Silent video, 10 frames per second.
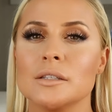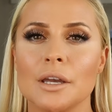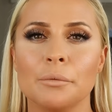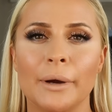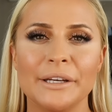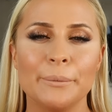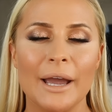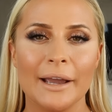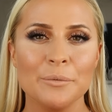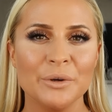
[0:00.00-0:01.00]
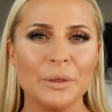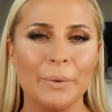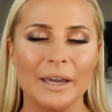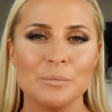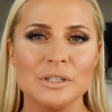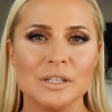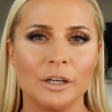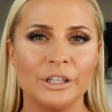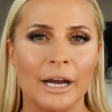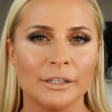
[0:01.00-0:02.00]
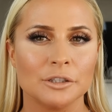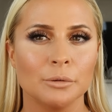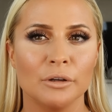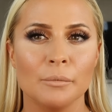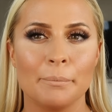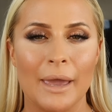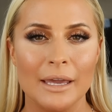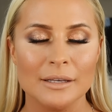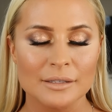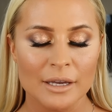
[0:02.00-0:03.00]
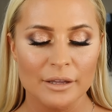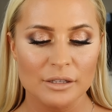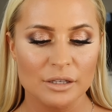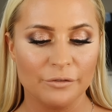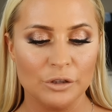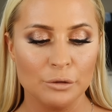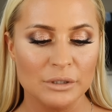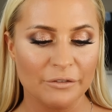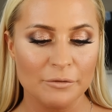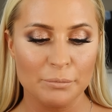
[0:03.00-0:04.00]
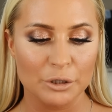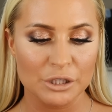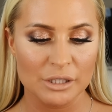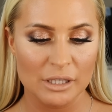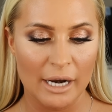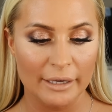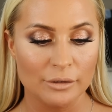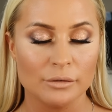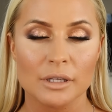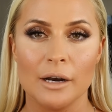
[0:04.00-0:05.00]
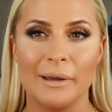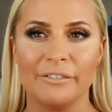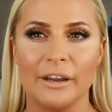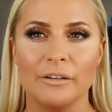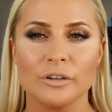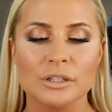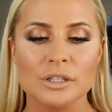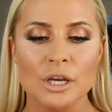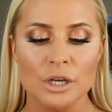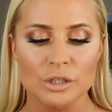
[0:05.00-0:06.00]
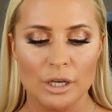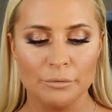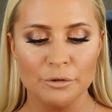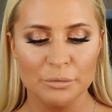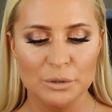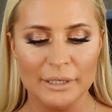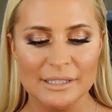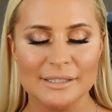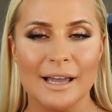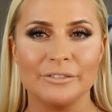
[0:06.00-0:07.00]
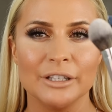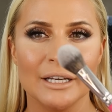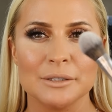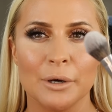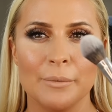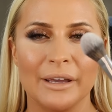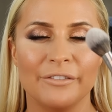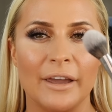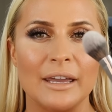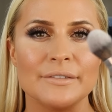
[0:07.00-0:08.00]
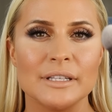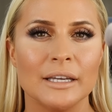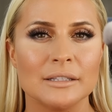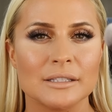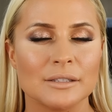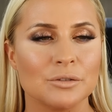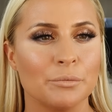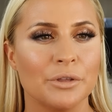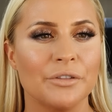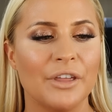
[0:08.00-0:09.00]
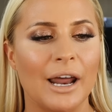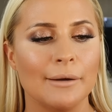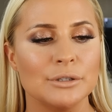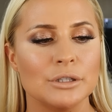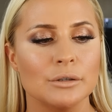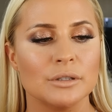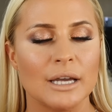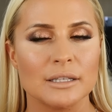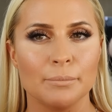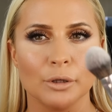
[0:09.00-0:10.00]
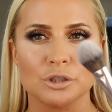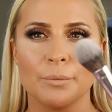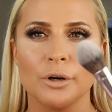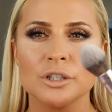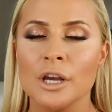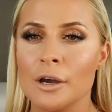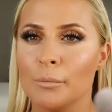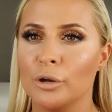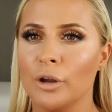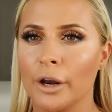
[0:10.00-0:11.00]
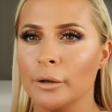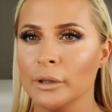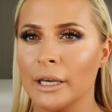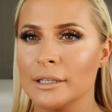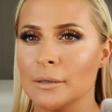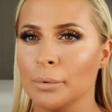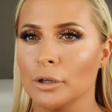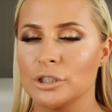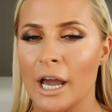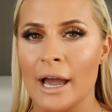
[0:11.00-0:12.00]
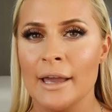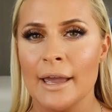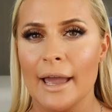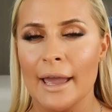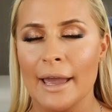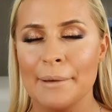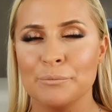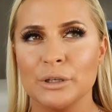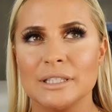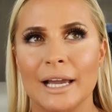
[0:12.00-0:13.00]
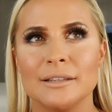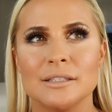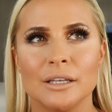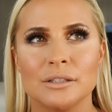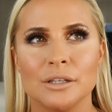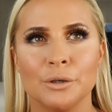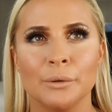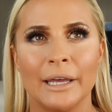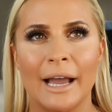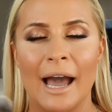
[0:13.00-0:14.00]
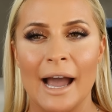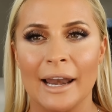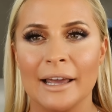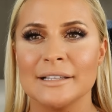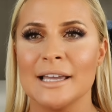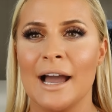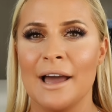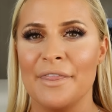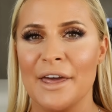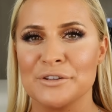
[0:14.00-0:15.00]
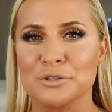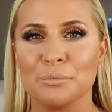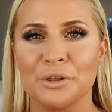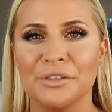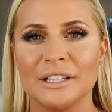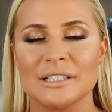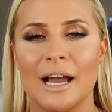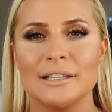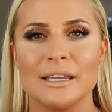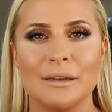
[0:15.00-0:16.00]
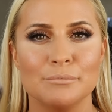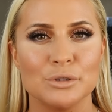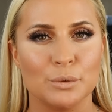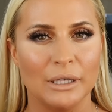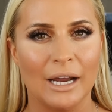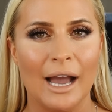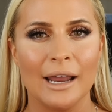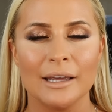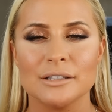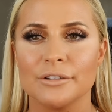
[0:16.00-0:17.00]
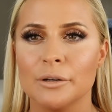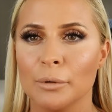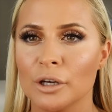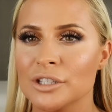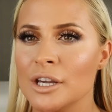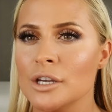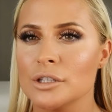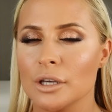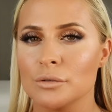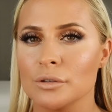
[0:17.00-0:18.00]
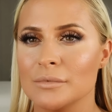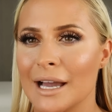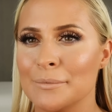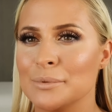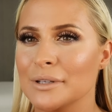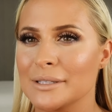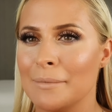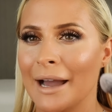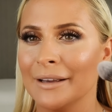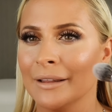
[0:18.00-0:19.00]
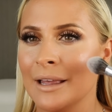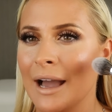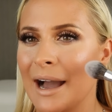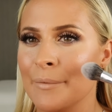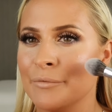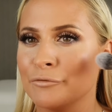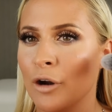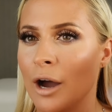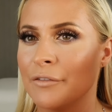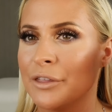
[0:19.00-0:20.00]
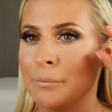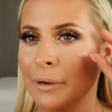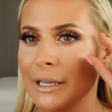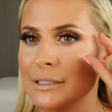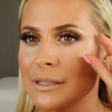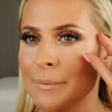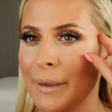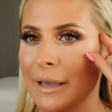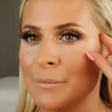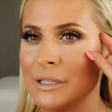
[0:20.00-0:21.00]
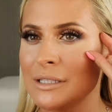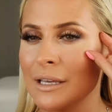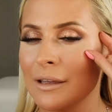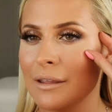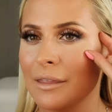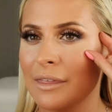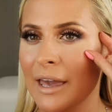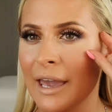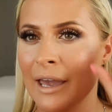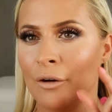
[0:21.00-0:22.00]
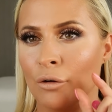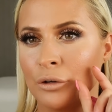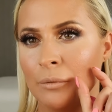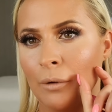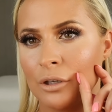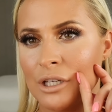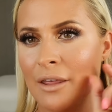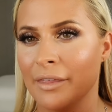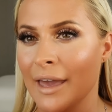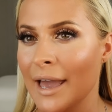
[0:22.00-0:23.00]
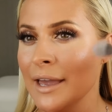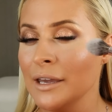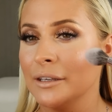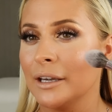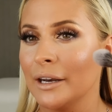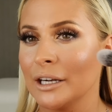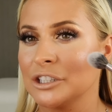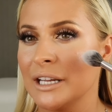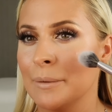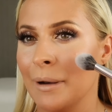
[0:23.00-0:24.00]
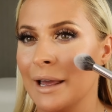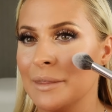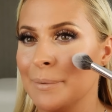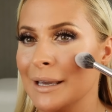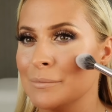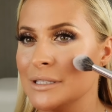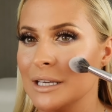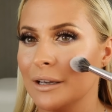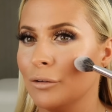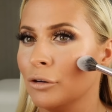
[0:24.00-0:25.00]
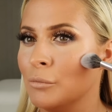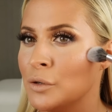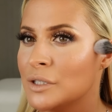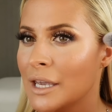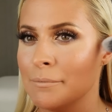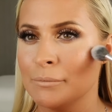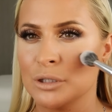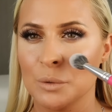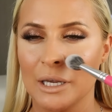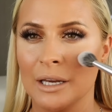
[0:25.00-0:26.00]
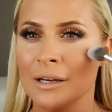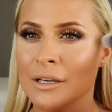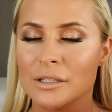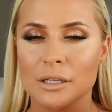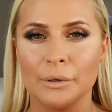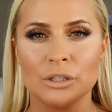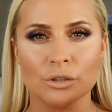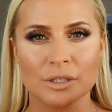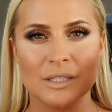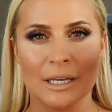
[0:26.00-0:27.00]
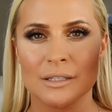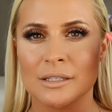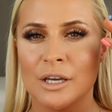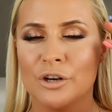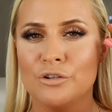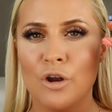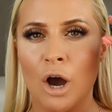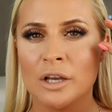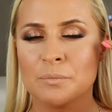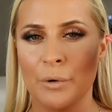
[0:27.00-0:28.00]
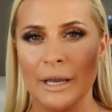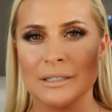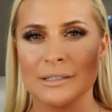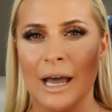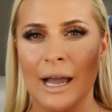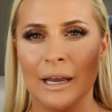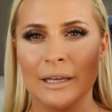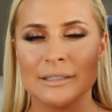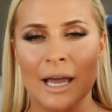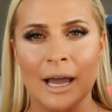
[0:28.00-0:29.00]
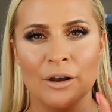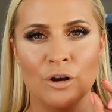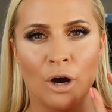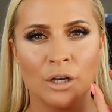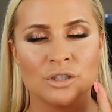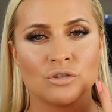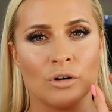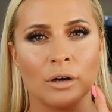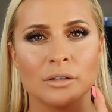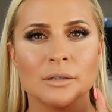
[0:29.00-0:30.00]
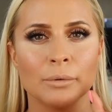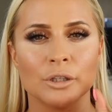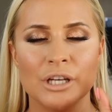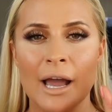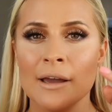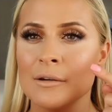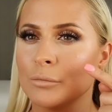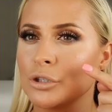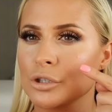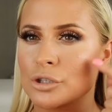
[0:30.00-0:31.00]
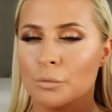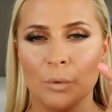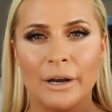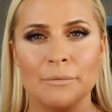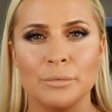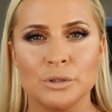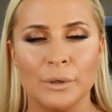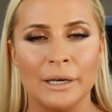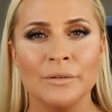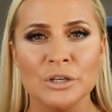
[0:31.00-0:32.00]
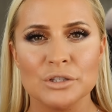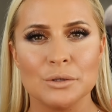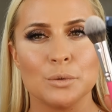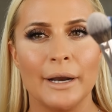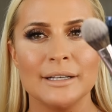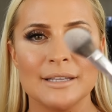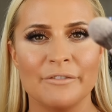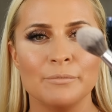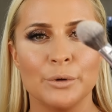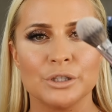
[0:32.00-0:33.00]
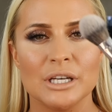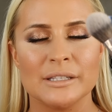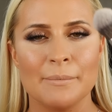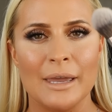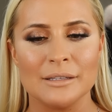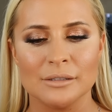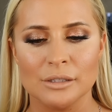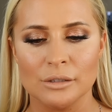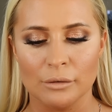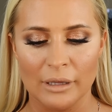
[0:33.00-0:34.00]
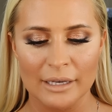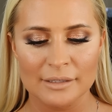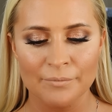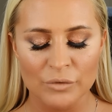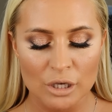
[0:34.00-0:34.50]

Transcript: So when you're working with the pigments on your actual base, there's a few different brushes that I use that are my favourites. So number 27 is one of my faves. It's something that I would use as a blusher brush, but not only as a blusher. We tend to do like a highlighter and then something that's kind of in between a highlighter and a blush. So sometimes we'll smile, and rather than placing the pigment there or your blusher there, you can actually apply the pigment almost in between, so it just sits not as bright as a highlighter and not as strong as a blusher, but just somewhere in between. So 27 brush is amazing to do this.